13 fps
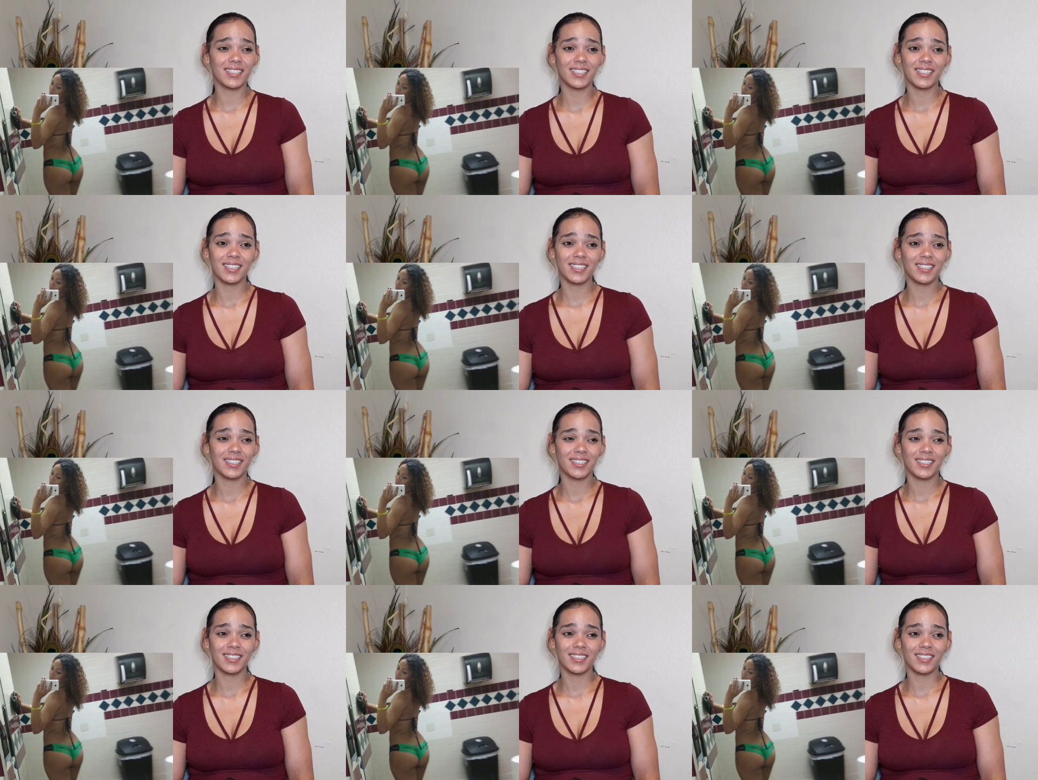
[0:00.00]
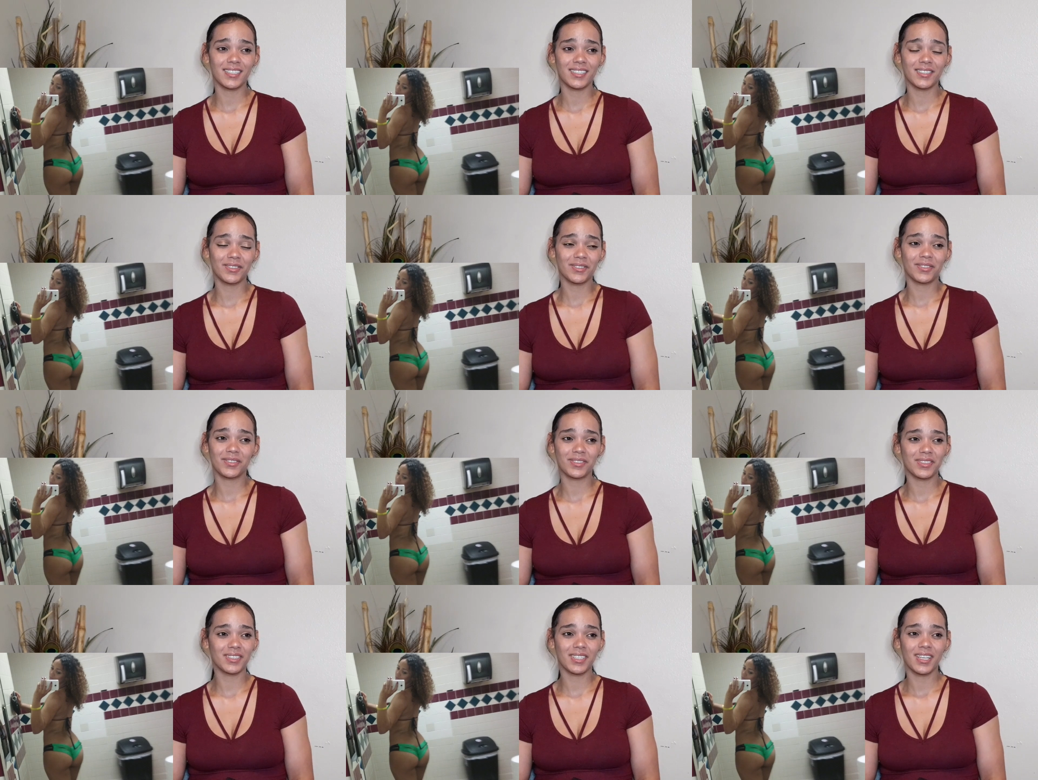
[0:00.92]

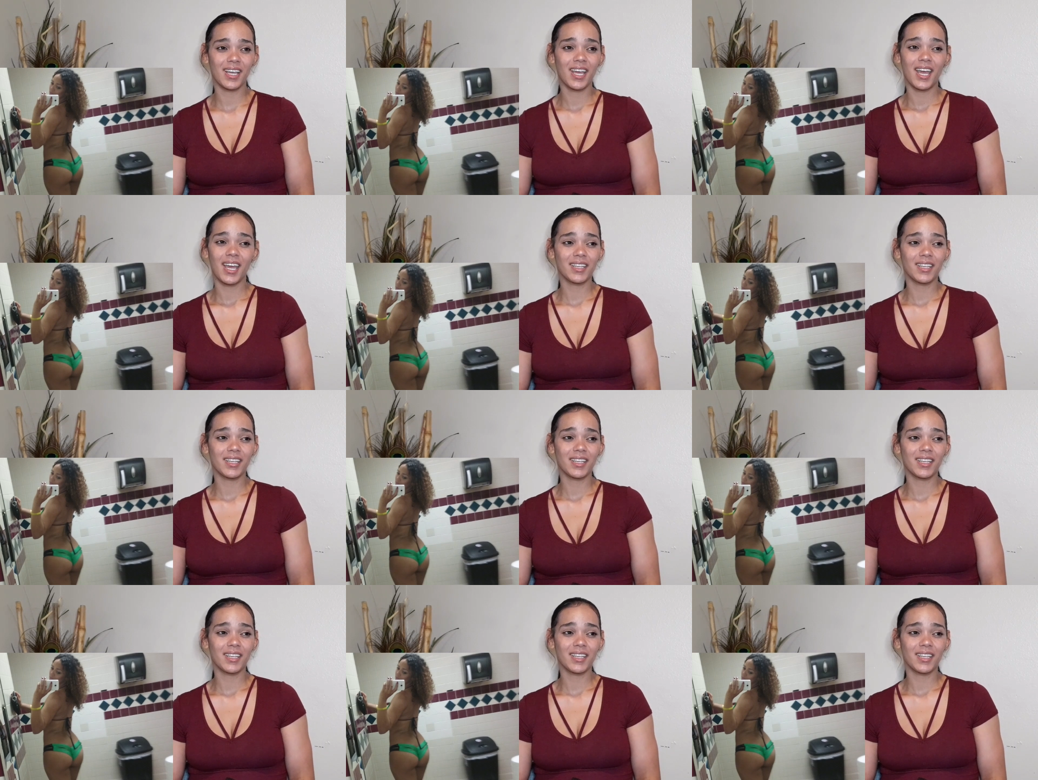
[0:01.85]
Nothing is said.